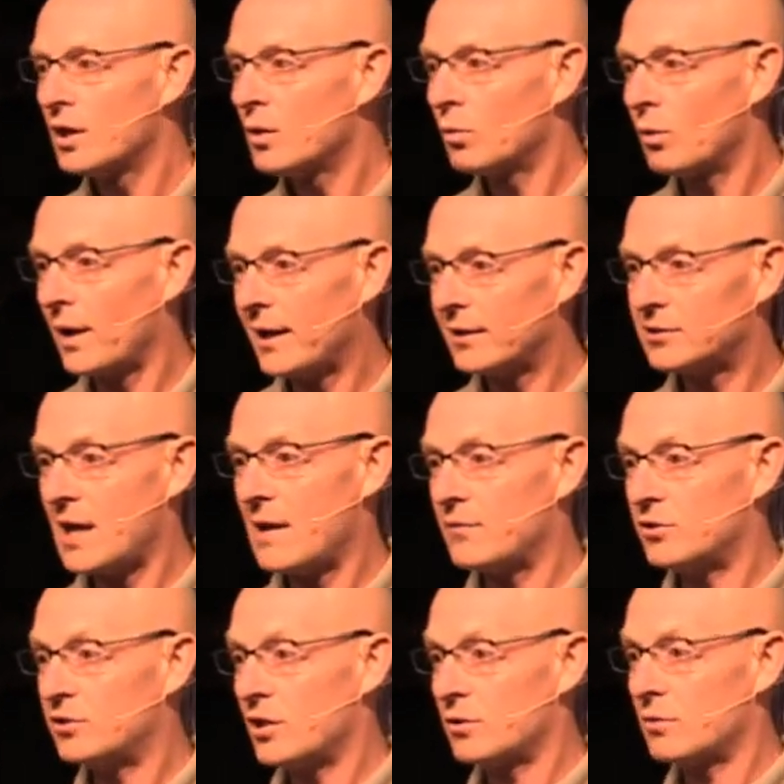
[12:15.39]
we'll actually have
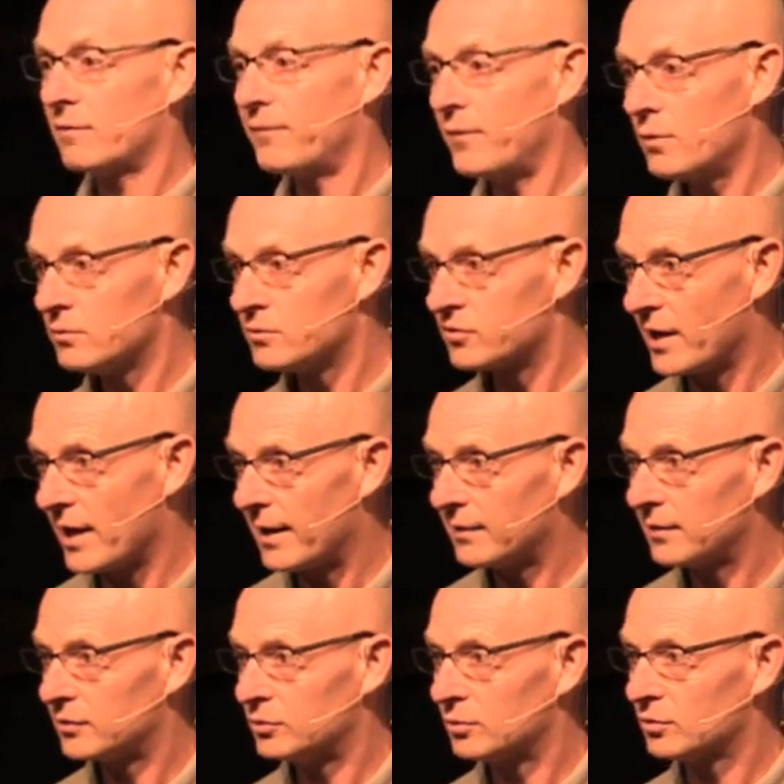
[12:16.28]
you take your phones out
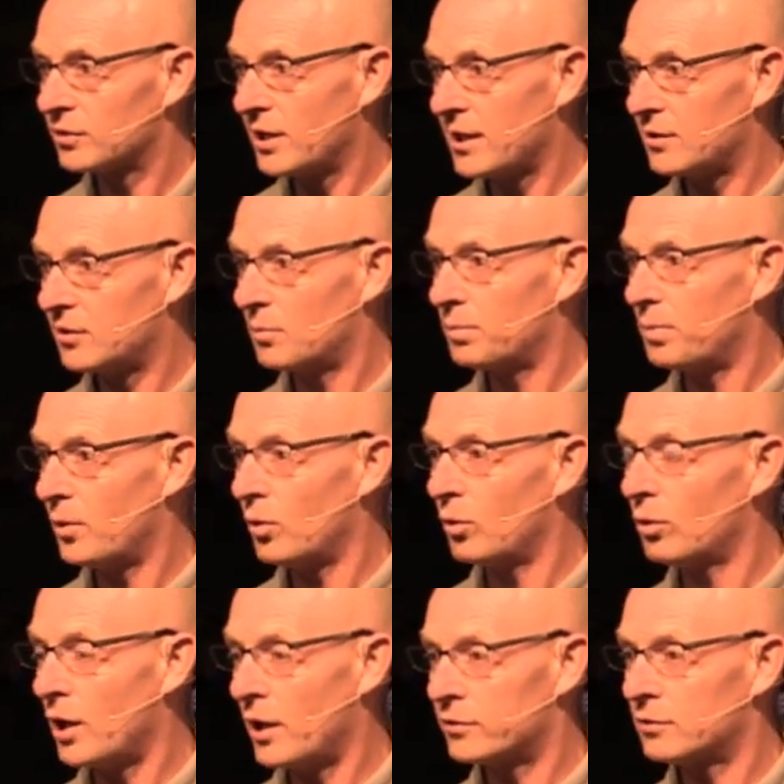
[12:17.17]
and you'll take the
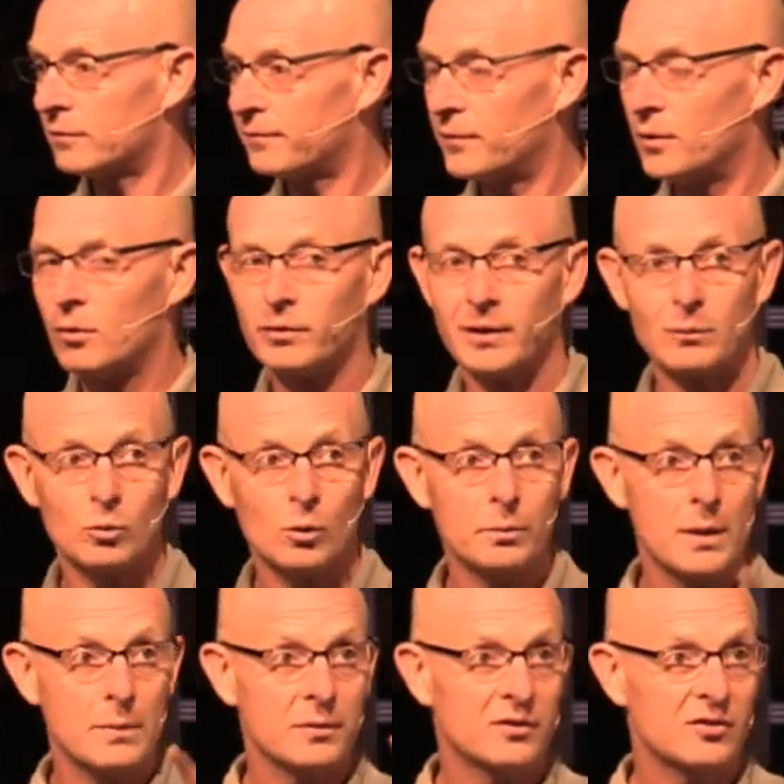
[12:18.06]
poll on your phone and we'll
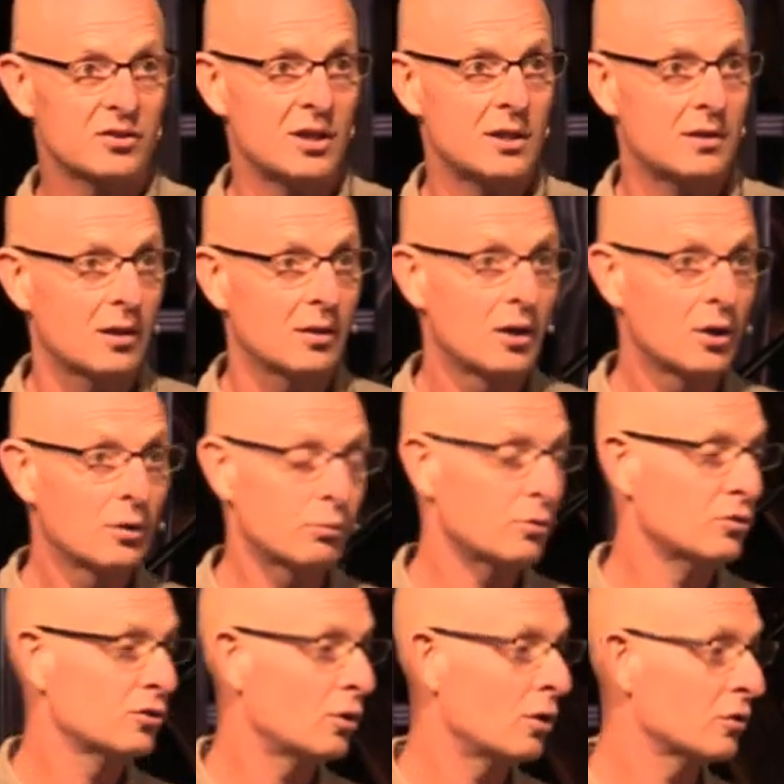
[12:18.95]
be able to see the
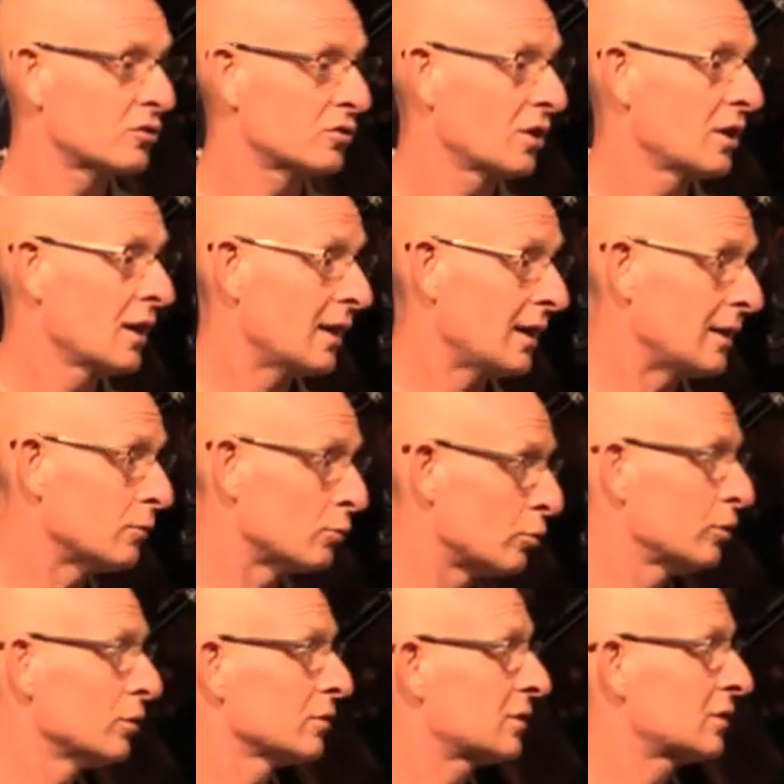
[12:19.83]
results in
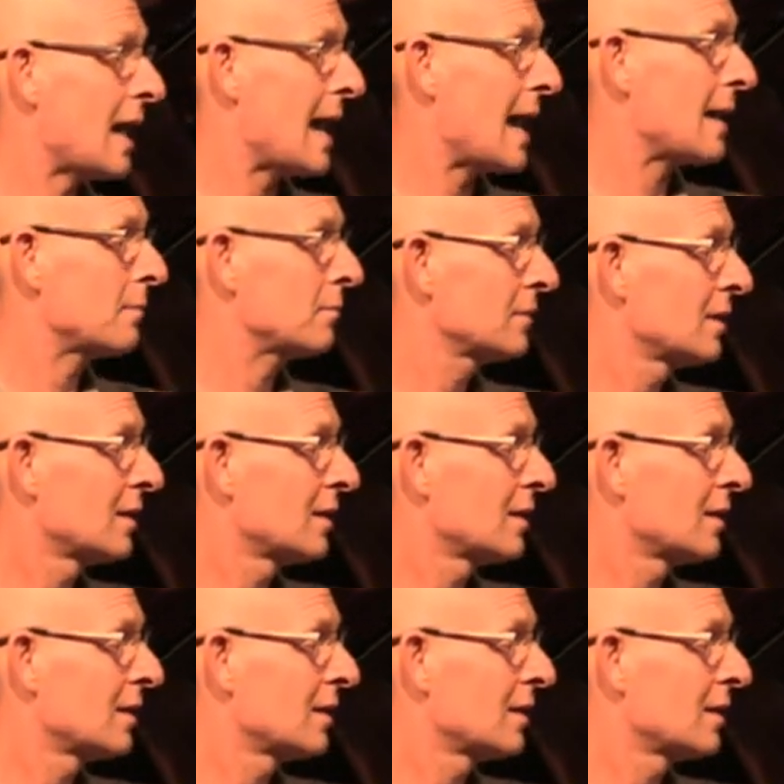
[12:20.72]
real time.